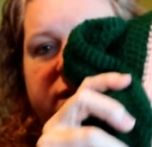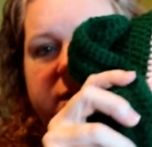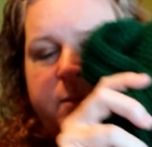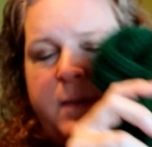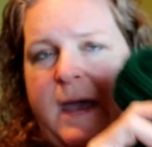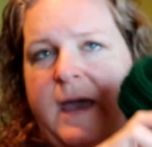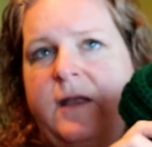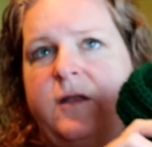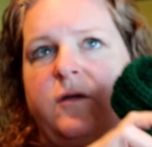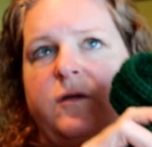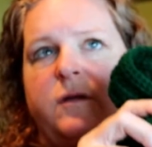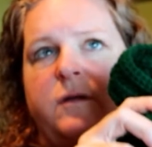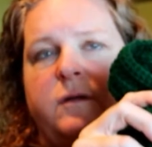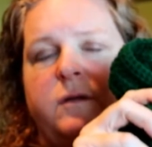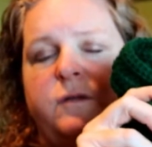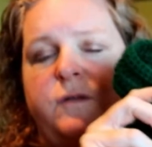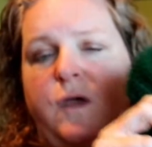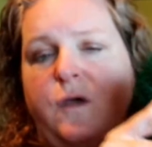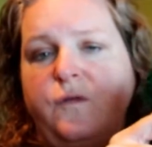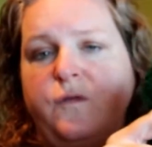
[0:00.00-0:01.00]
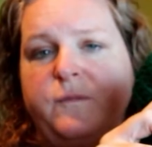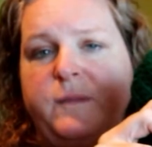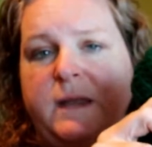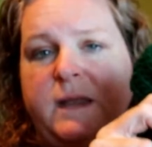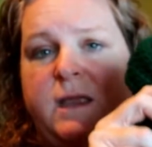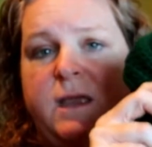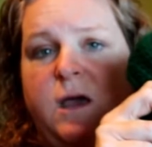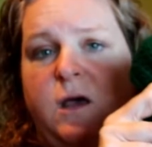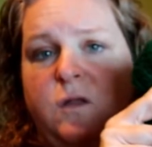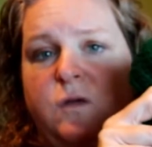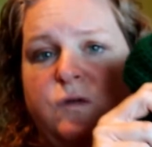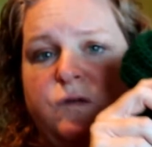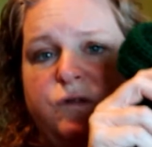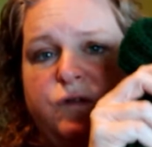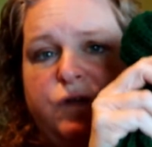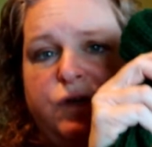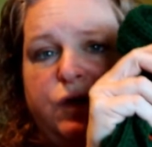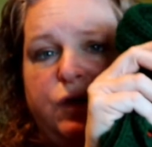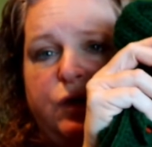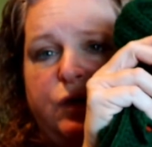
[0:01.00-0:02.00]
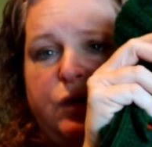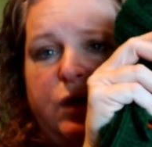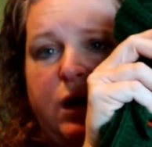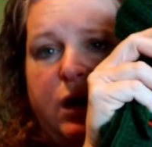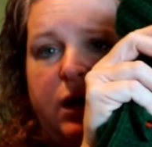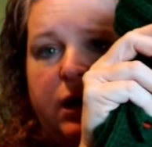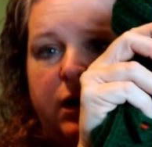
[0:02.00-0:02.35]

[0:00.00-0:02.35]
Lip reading: the pattern Tote of Many Colors to